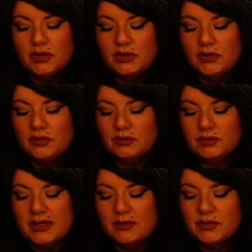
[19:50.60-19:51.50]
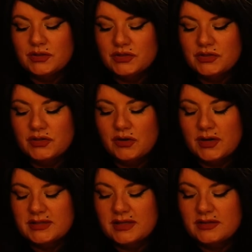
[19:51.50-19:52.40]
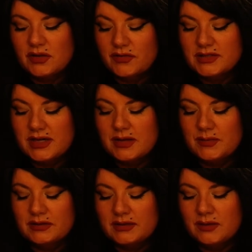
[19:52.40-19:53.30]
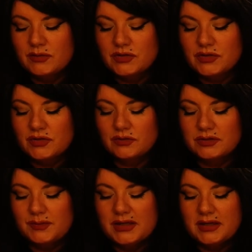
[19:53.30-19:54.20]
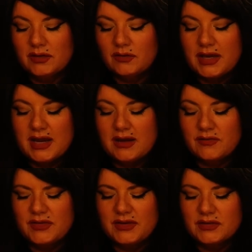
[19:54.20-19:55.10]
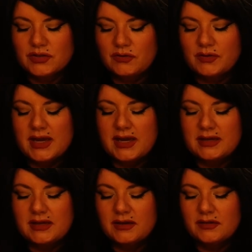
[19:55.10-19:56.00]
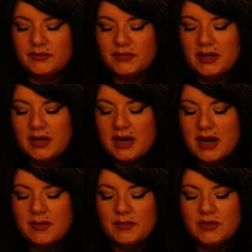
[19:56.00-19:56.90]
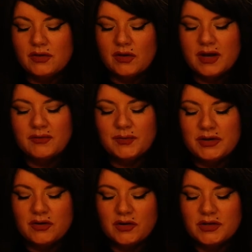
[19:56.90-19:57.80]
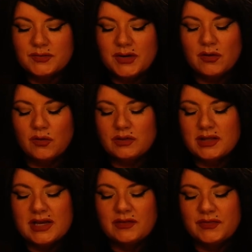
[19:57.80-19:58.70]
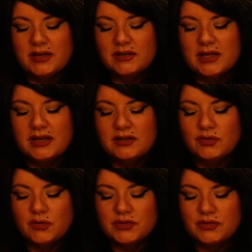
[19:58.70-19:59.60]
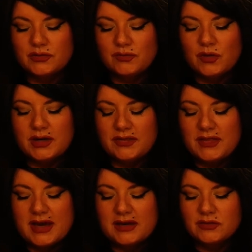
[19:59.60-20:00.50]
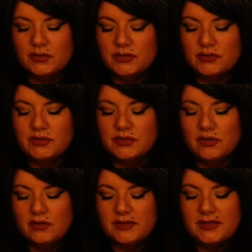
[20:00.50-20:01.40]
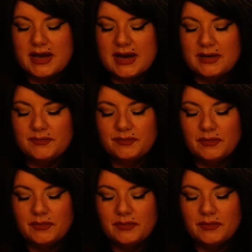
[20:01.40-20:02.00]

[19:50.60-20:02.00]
You know, language is so, I say this all the time, but language is so limiting, okay? Everything's creative. I've been an artist my whole life, and a tortured one at that, a tortured soul at that,